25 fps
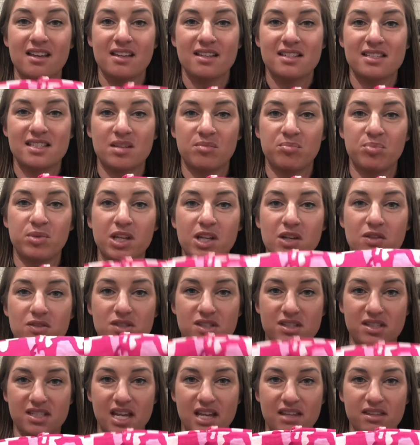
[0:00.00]
Simply, you
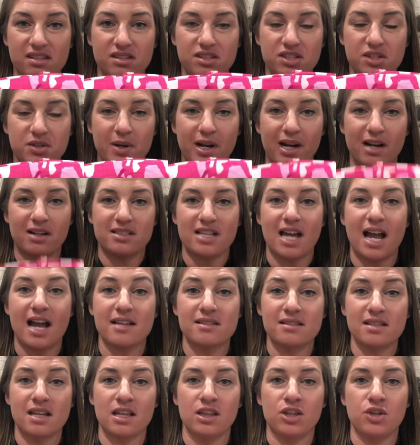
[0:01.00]
just take these 2 hair
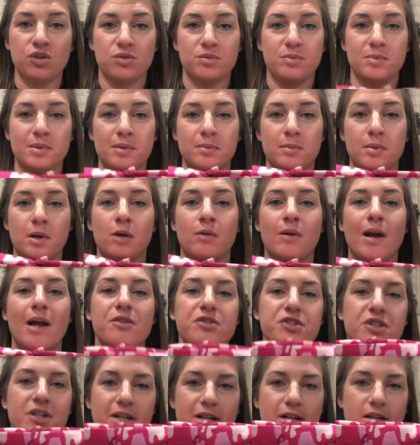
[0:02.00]
ties and loop them around
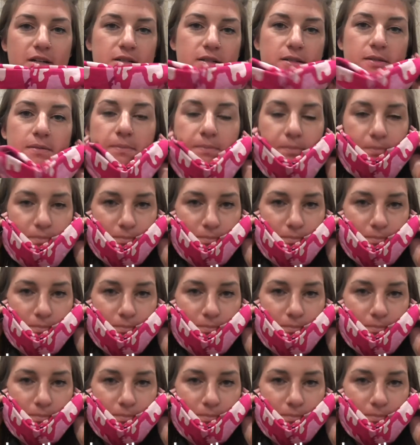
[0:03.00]
your ears.